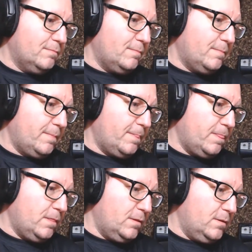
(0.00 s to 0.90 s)

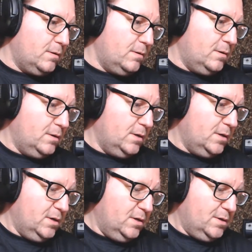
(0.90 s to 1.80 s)

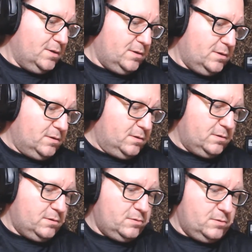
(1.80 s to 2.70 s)

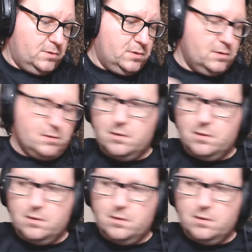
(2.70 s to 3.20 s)
No one is speaking in this clip.